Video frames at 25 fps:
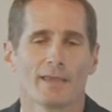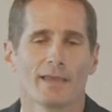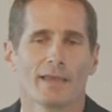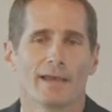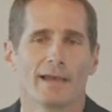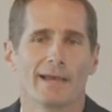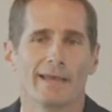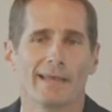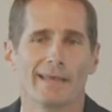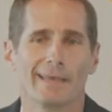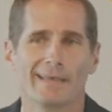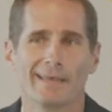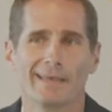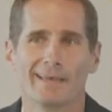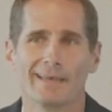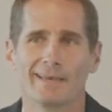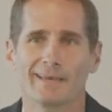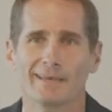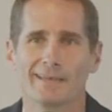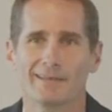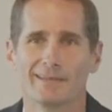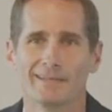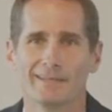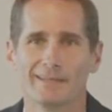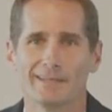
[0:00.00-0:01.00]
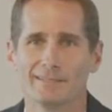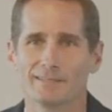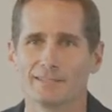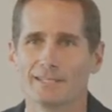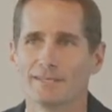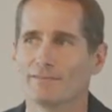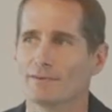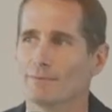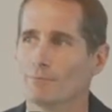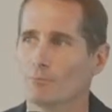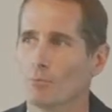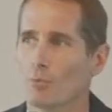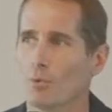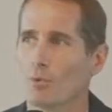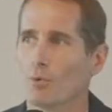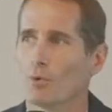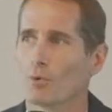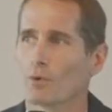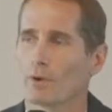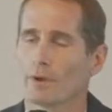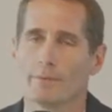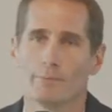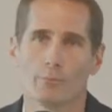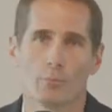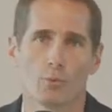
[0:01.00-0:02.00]
and it's even
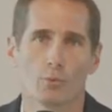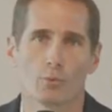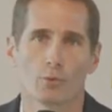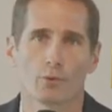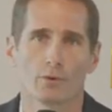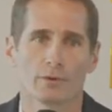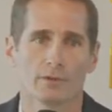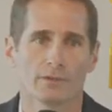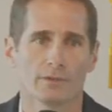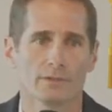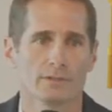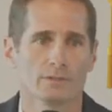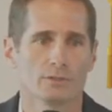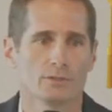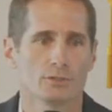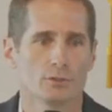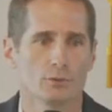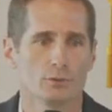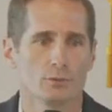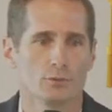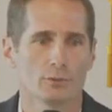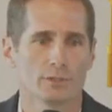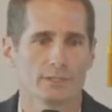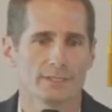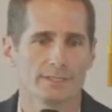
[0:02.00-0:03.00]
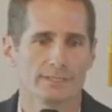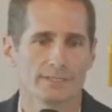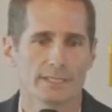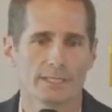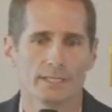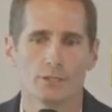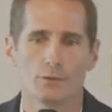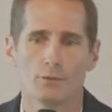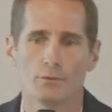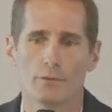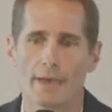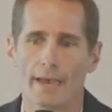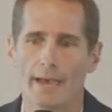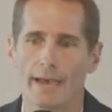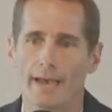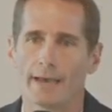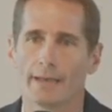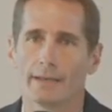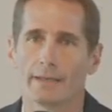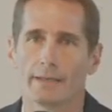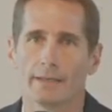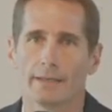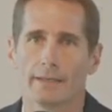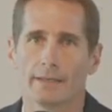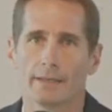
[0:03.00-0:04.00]
more important to continue
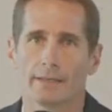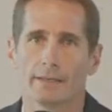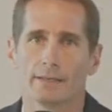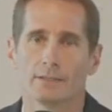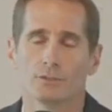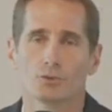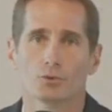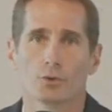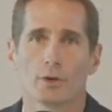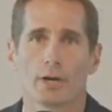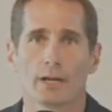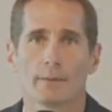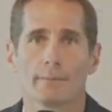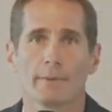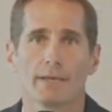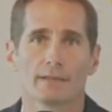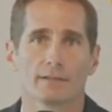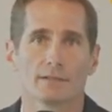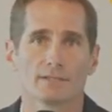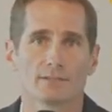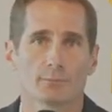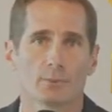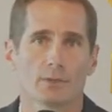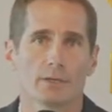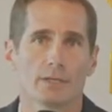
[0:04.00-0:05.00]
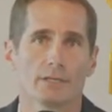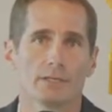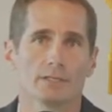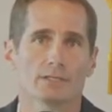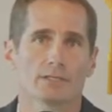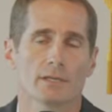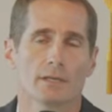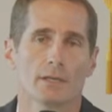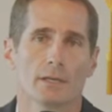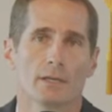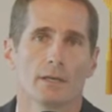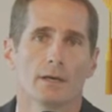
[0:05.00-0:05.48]
that and try to make this place